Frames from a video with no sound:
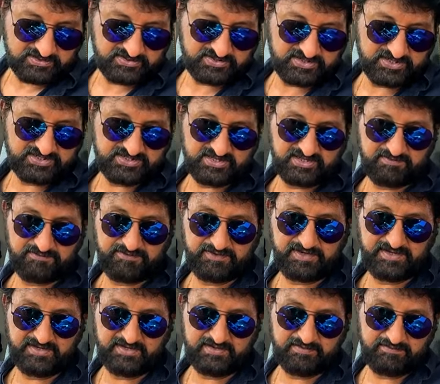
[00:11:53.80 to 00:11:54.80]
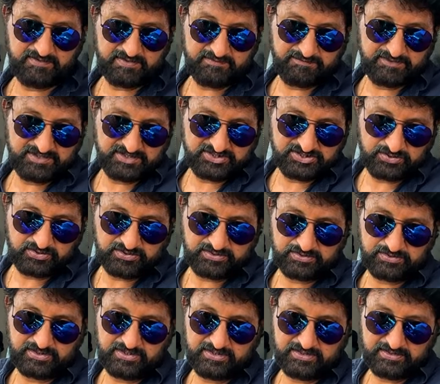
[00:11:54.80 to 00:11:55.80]
stitching field finish
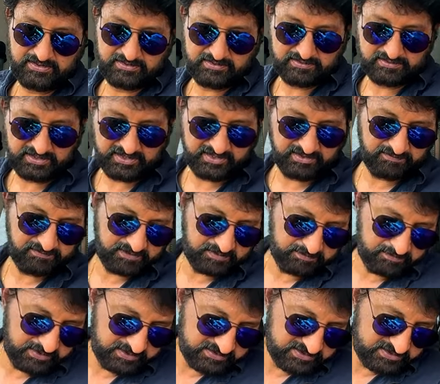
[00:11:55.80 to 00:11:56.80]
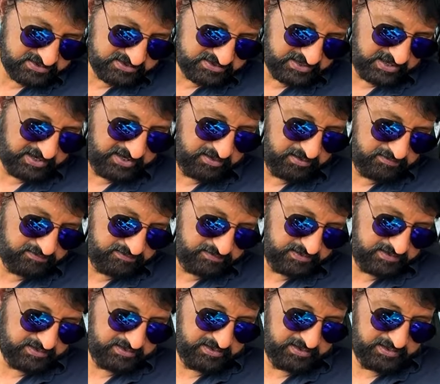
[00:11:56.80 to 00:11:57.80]
onto the running from uh, the side of
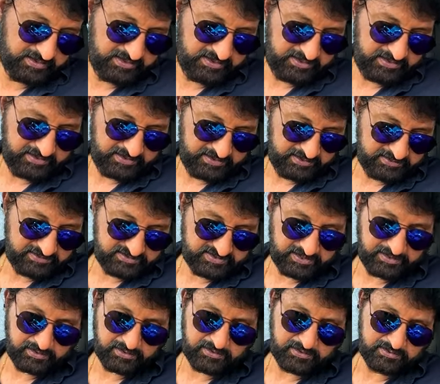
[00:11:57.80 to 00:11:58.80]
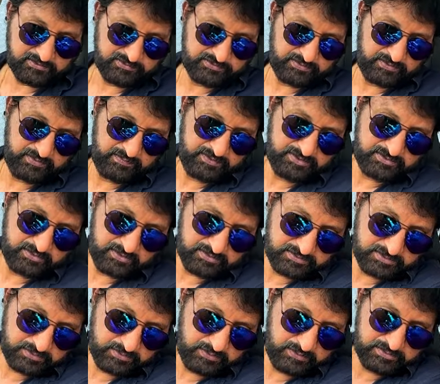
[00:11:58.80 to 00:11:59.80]
uh, the center console which
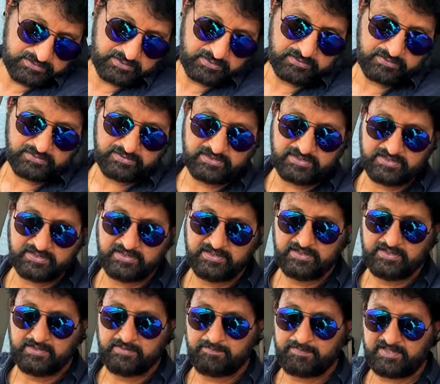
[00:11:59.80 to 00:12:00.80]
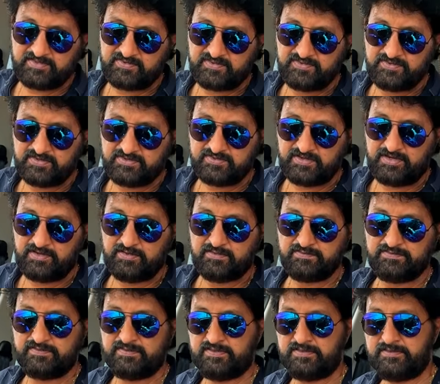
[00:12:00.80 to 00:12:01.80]
also goes onto the passenger side of
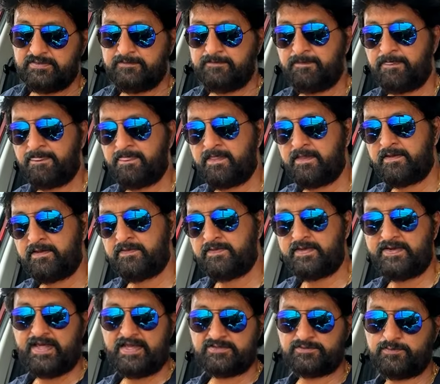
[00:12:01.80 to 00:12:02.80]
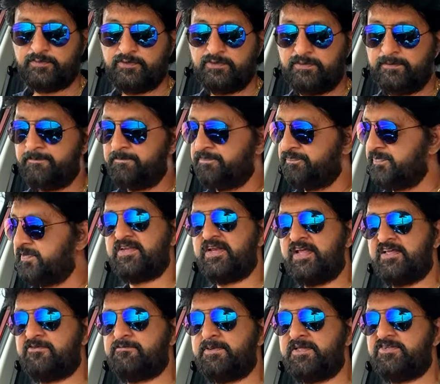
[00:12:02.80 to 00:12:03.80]
uh, the dashboard. It's a
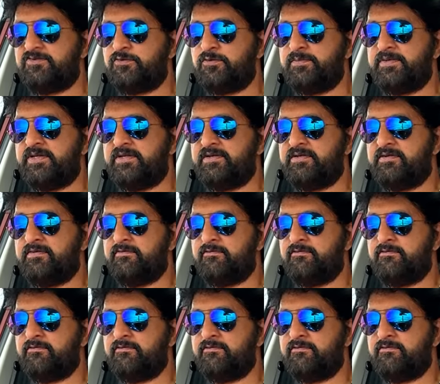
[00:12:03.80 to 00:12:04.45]
nice place to be in